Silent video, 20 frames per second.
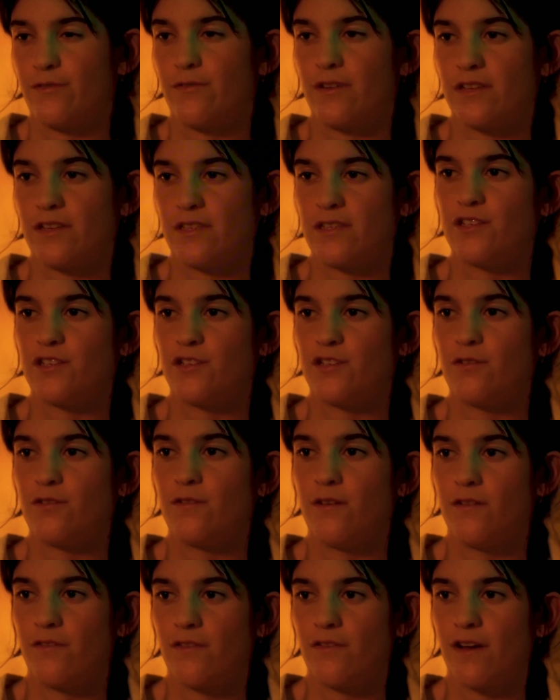joins the crowd
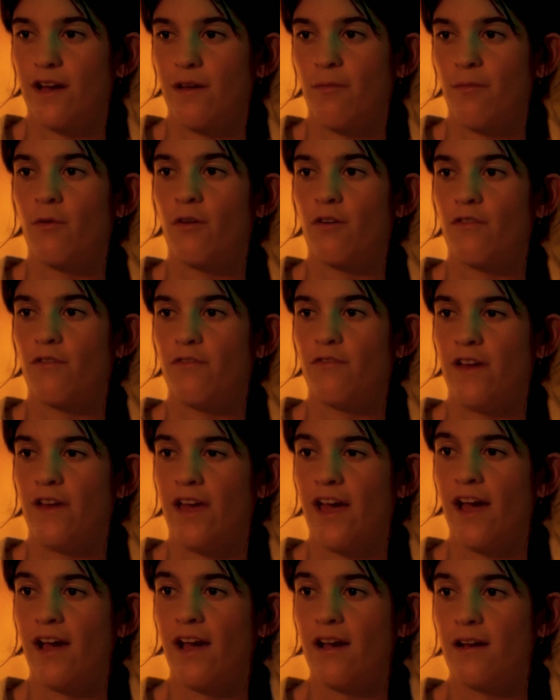as they go crazy on
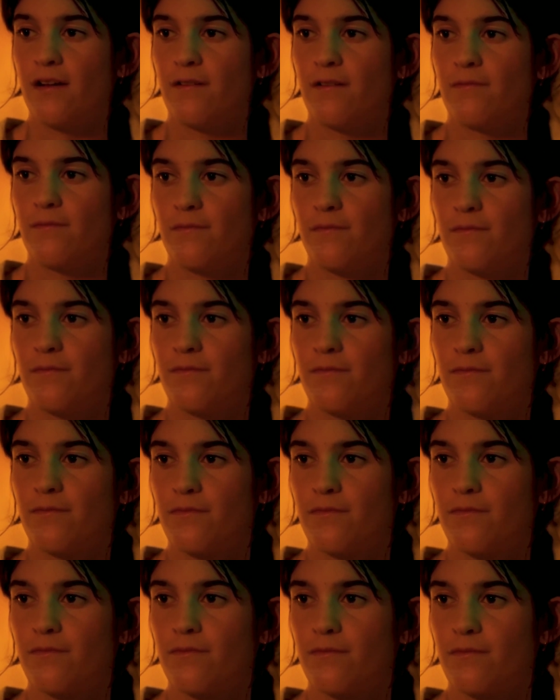the dance floor.
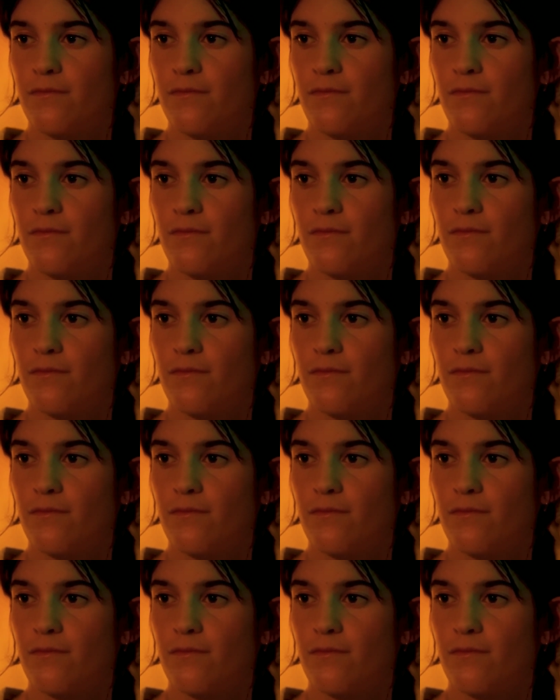Despite being